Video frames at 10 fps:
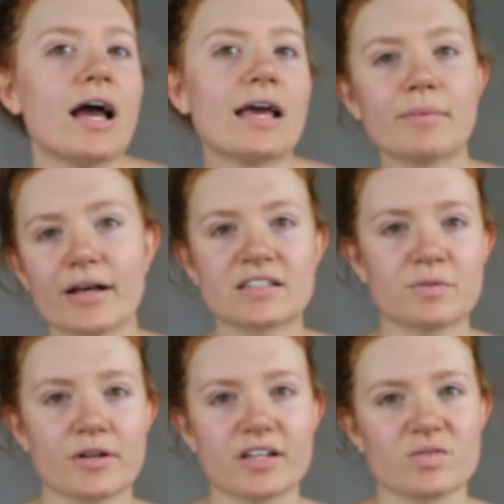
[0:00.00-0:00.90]
In my
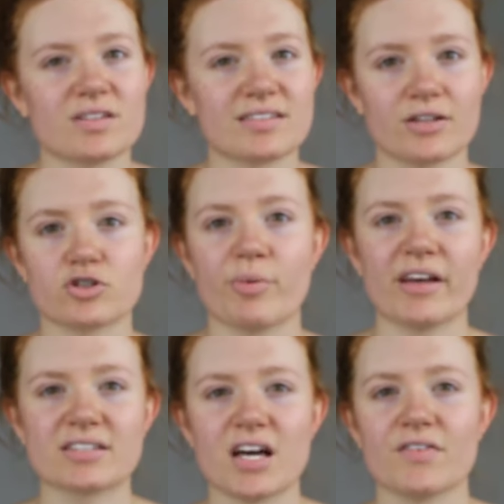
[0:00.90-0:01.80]
experience with the
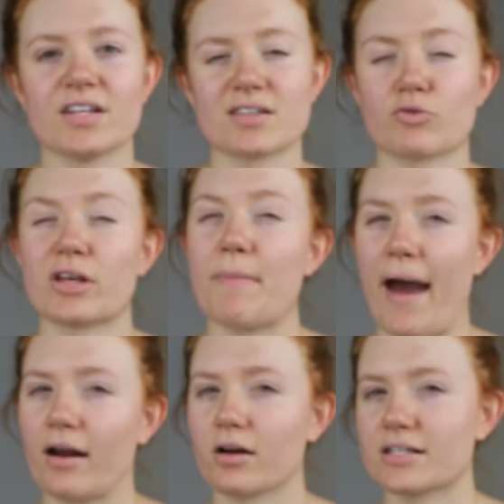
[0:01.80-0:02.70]
Saint-Tropez stuff, it doesn't really
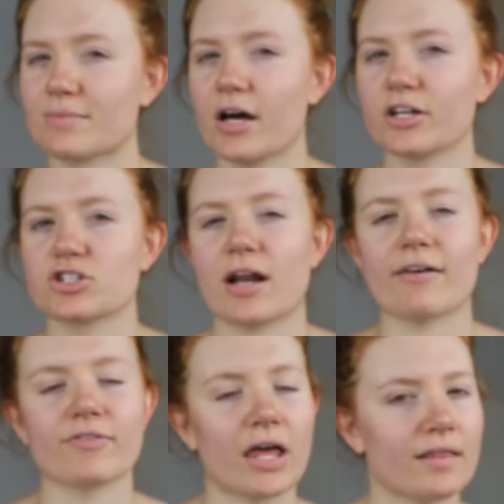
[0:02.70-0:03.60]
matter as much, and I
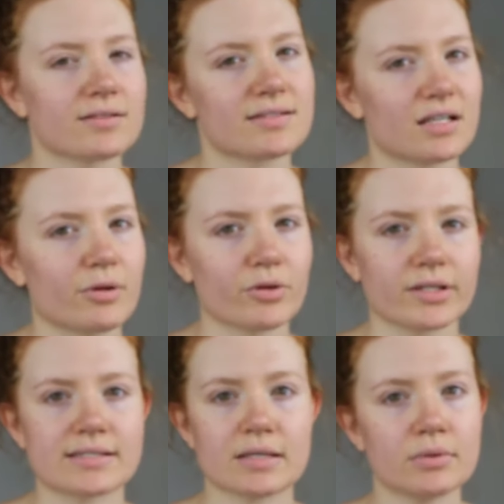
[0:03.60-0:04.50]
feel like this is going to be
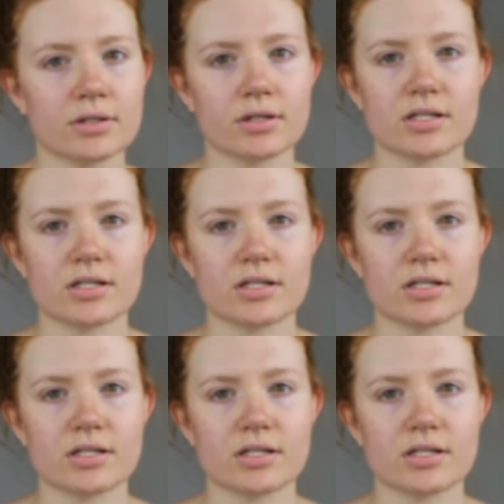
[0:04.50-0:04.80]
really similar,